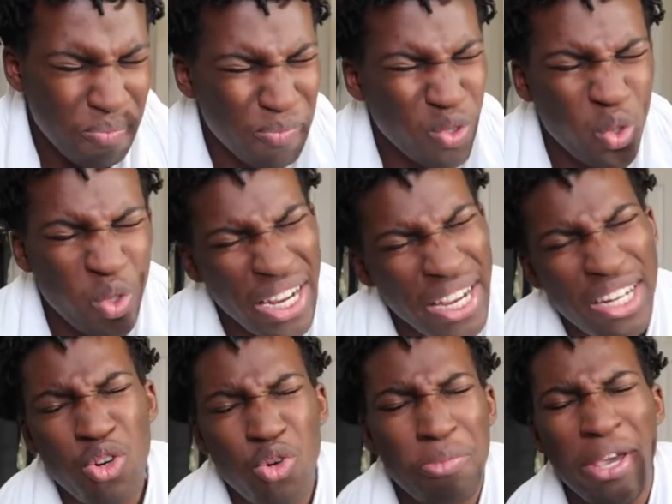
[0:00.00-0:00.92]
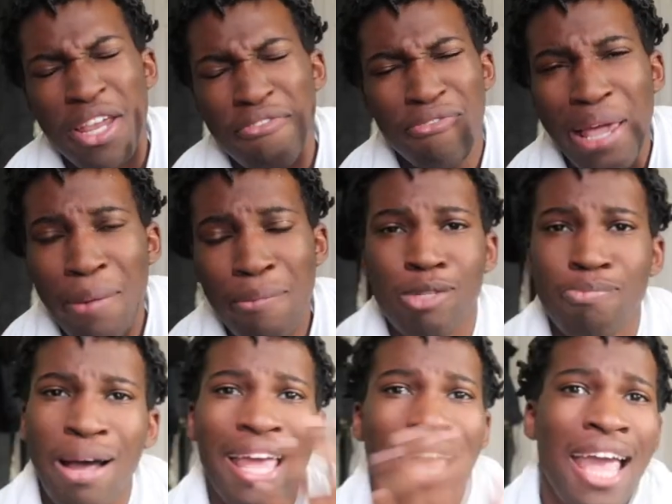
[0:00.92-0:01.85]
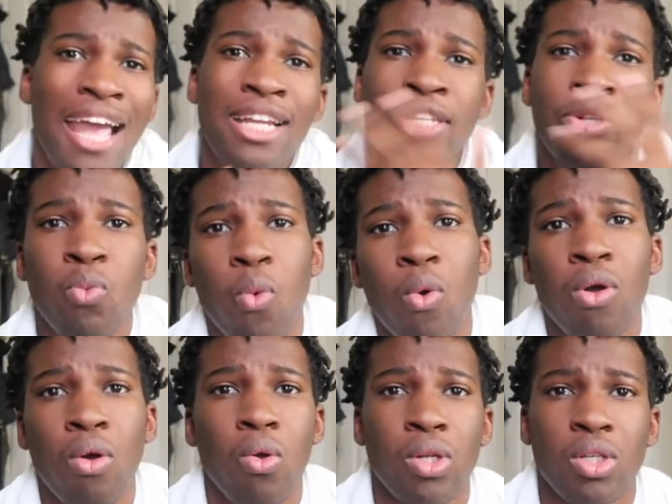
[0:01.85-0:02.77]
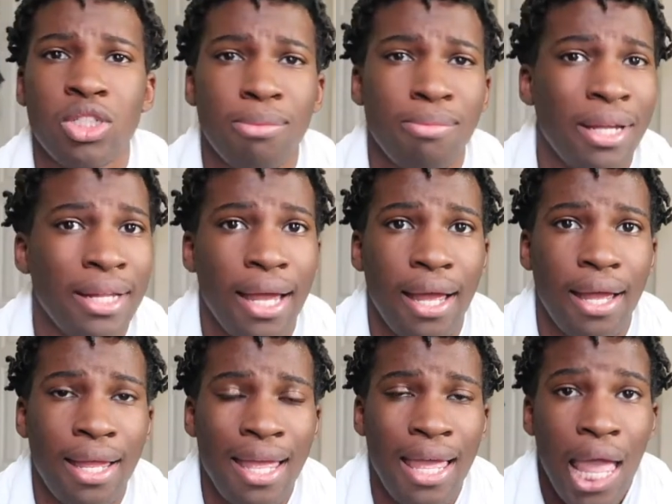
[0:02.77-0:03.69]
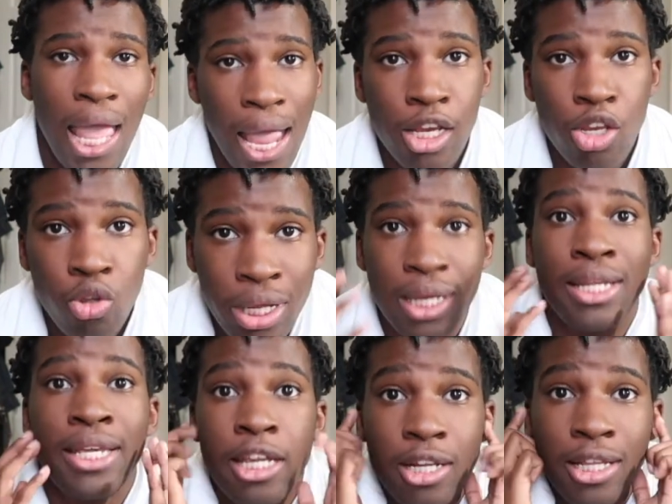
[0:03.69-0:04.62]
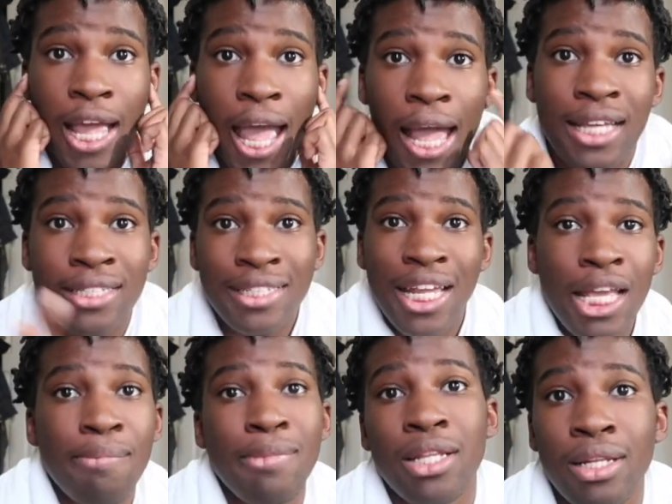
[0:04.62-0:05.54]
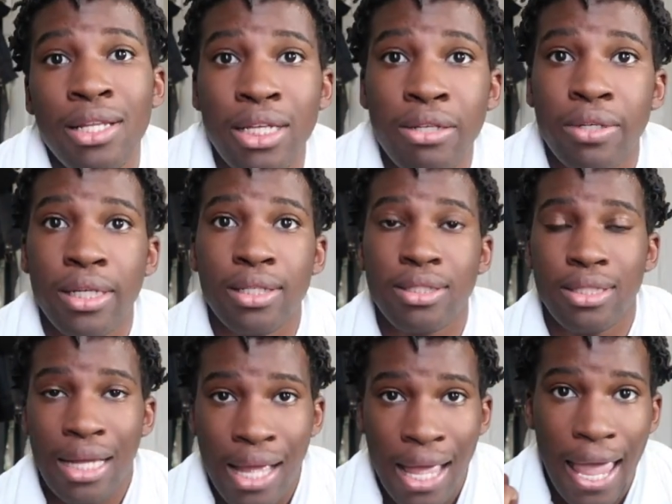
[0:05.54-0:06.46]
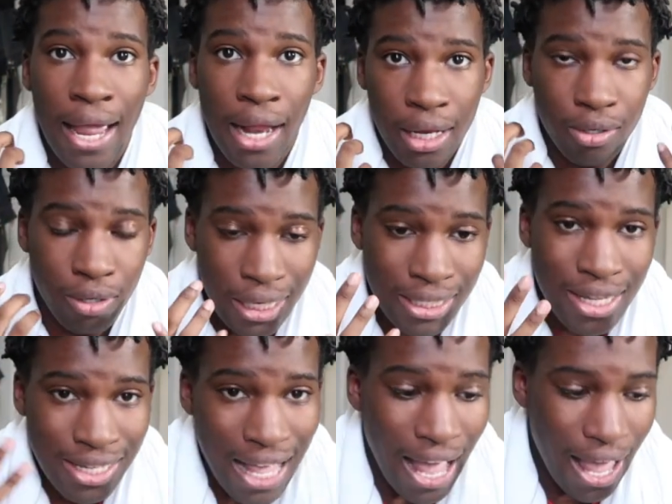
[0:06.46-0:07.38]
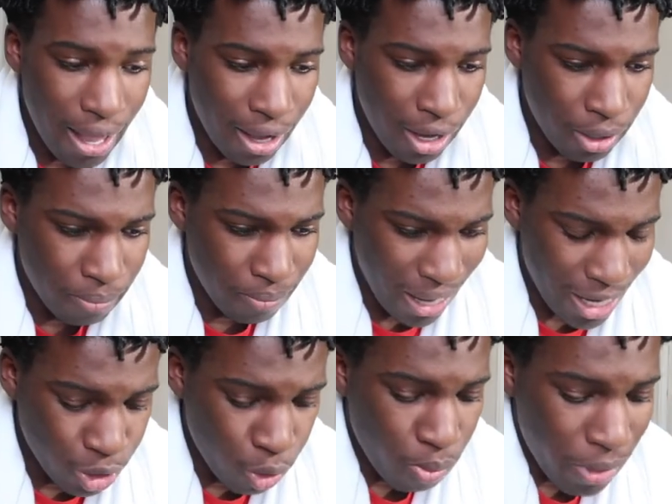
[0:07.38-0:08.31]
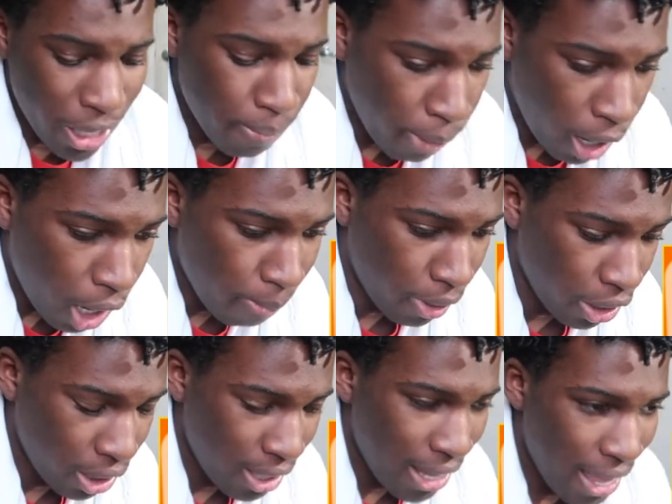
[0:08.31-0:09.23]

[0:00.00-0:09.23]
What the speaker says: created or made famous by Andy Warhol or something like that. And you can hear the guy's name in the lyrics. He said, I don't make pop art.